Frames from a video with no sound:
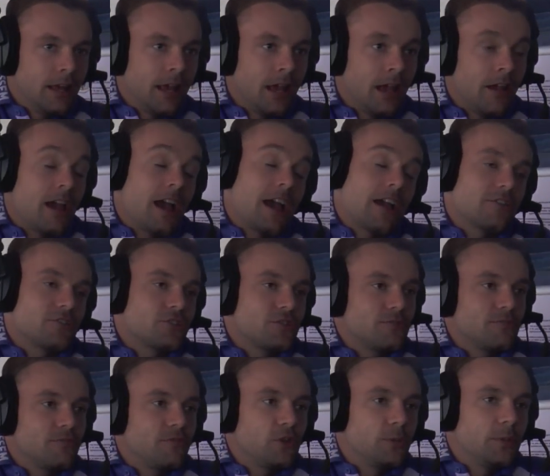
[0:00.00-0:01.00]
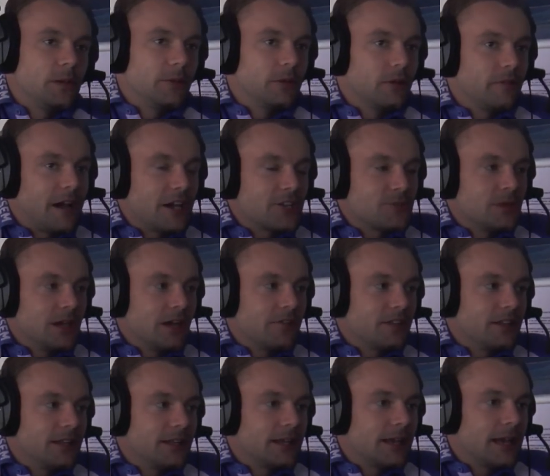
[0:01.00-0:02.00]
A few people have asked me
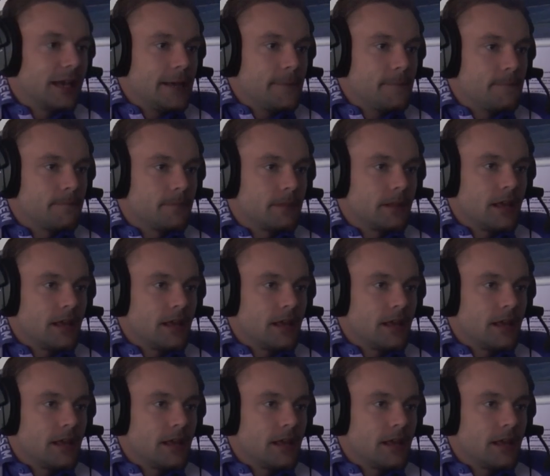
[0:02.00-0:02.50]
after the game.